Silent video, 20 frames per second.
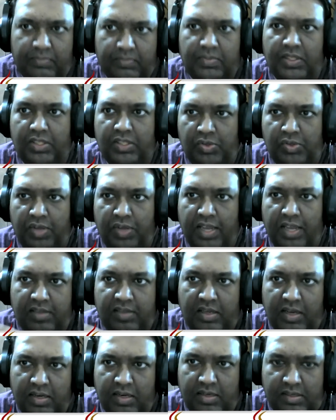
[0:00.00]
so as i
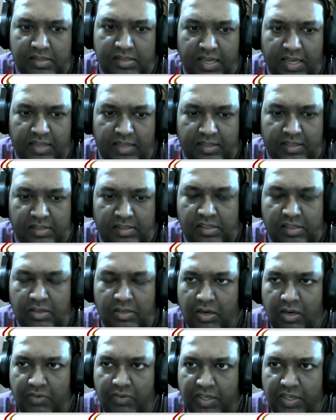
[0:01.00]
understand this is a
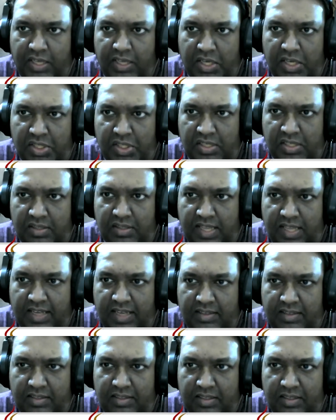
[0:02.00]
qualification that
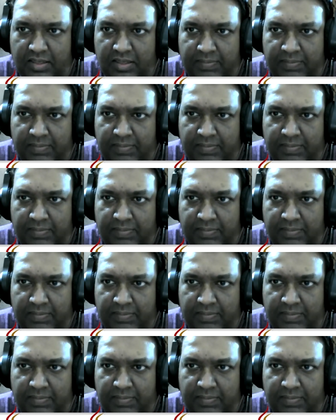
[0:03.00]
uh,